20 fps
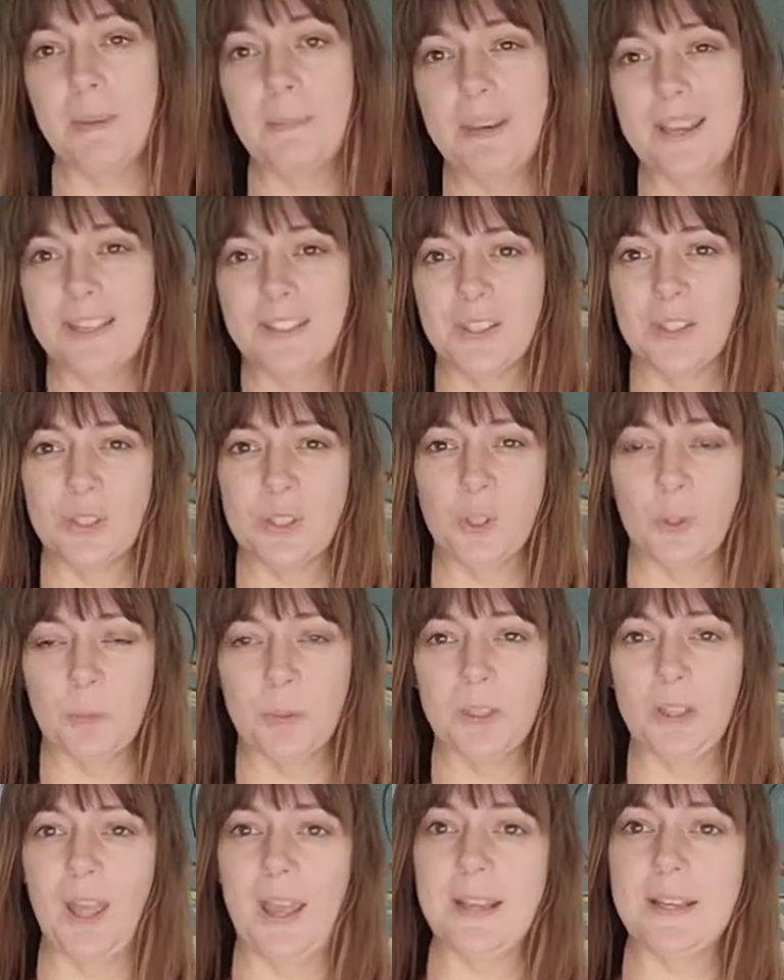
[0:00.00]
because it's
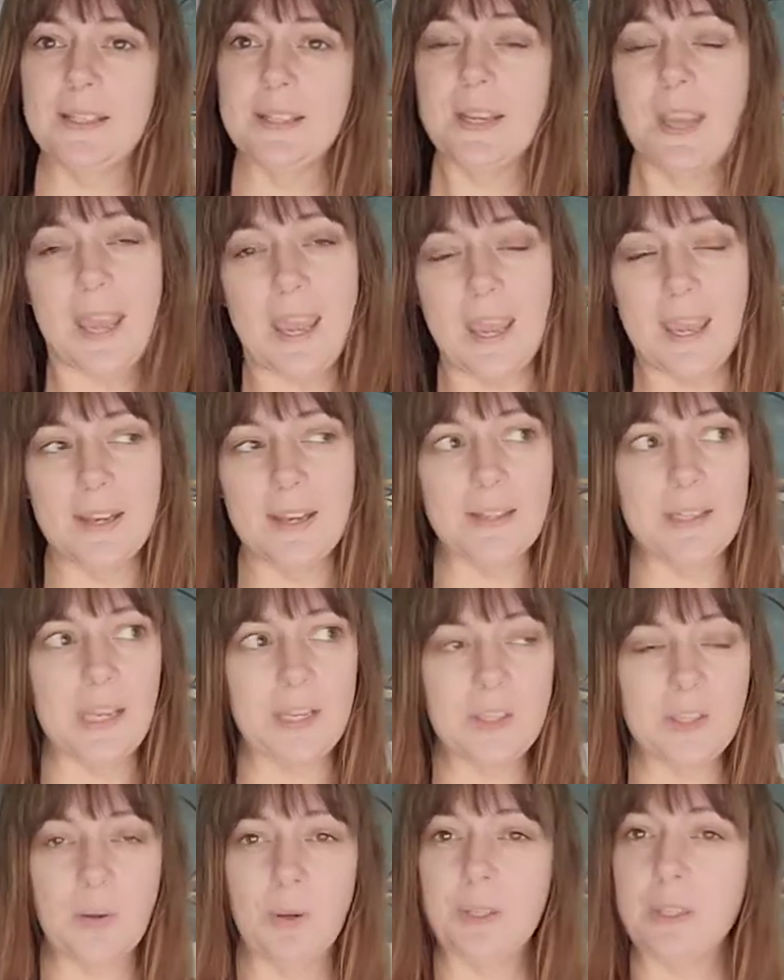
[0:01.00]
super light and
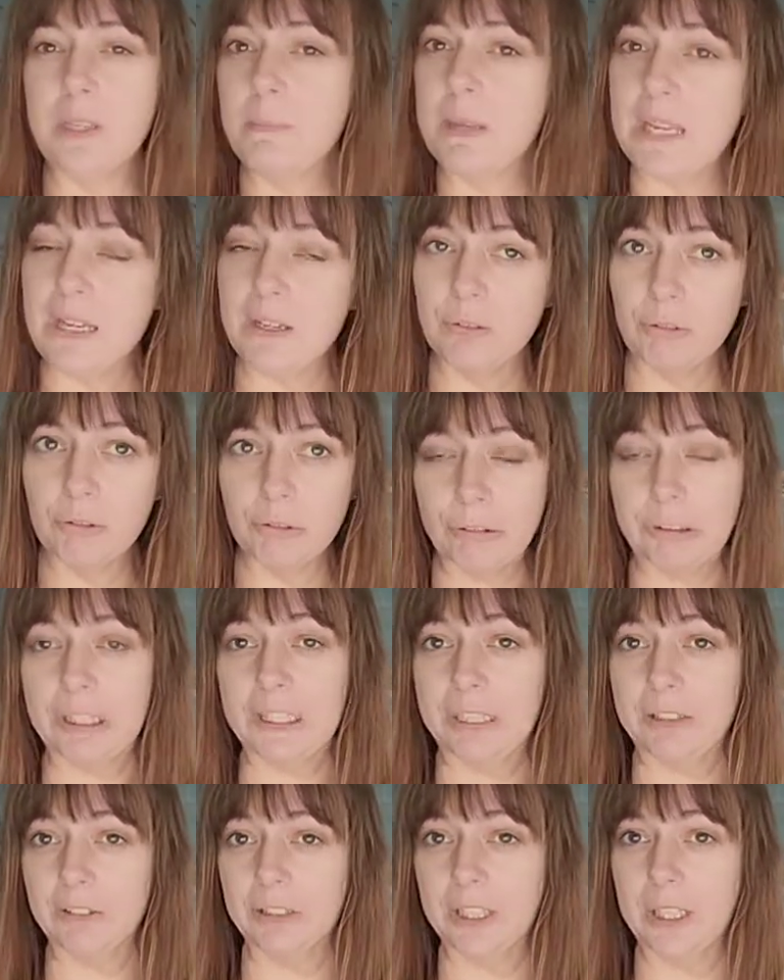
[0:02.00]
it's going to be
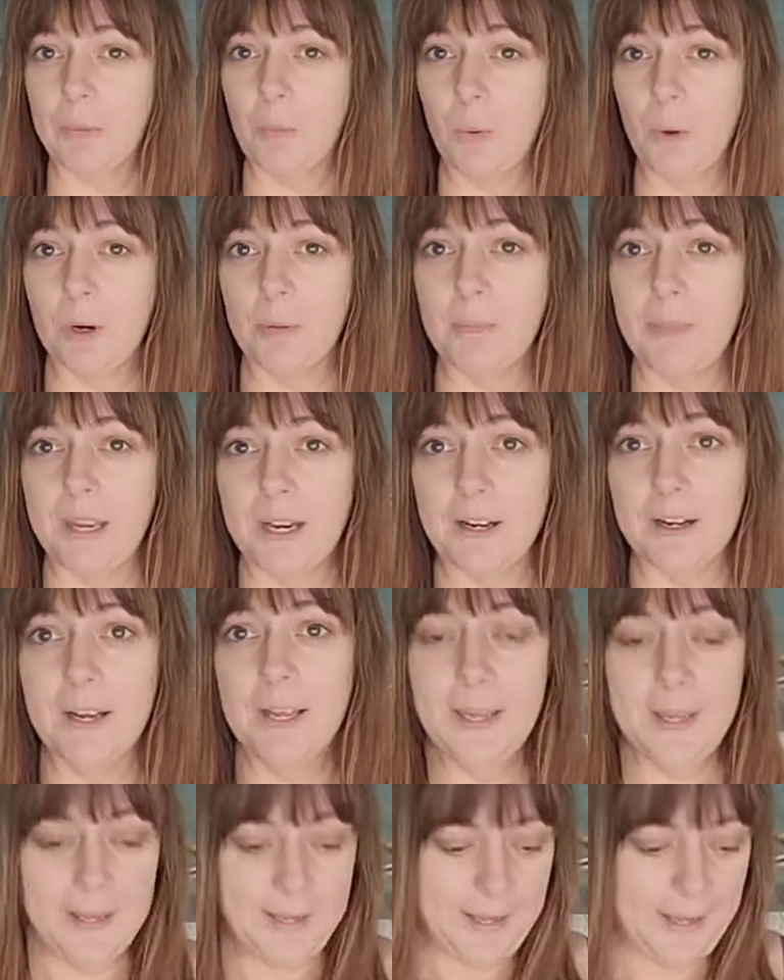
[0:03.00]
really, really warm there.
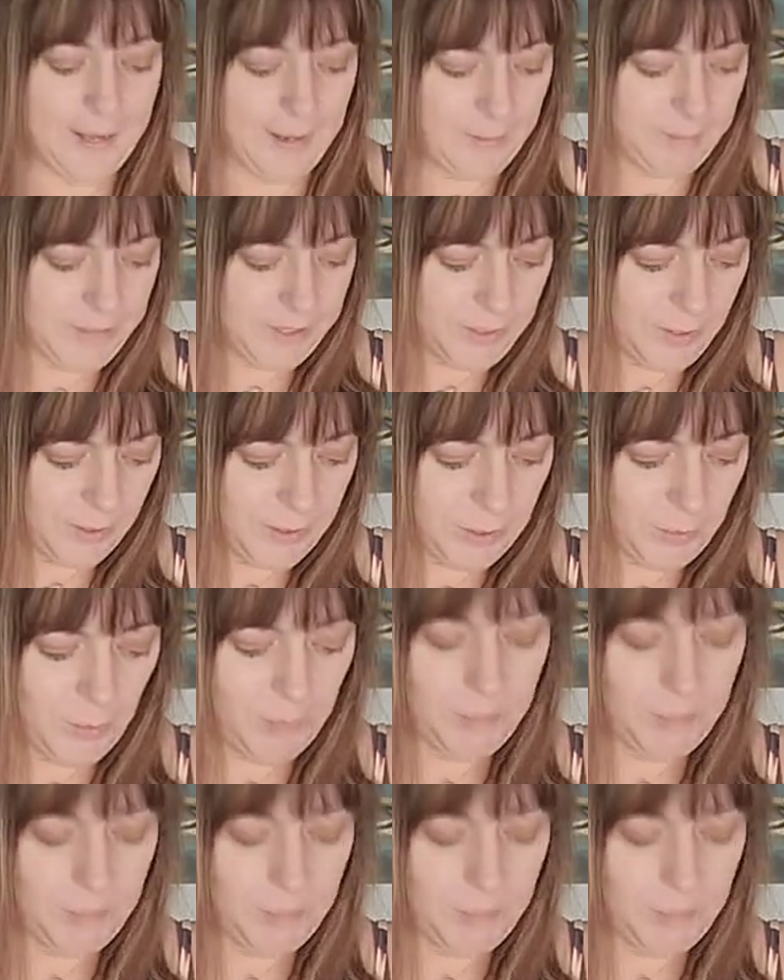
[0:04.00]
Um, this also will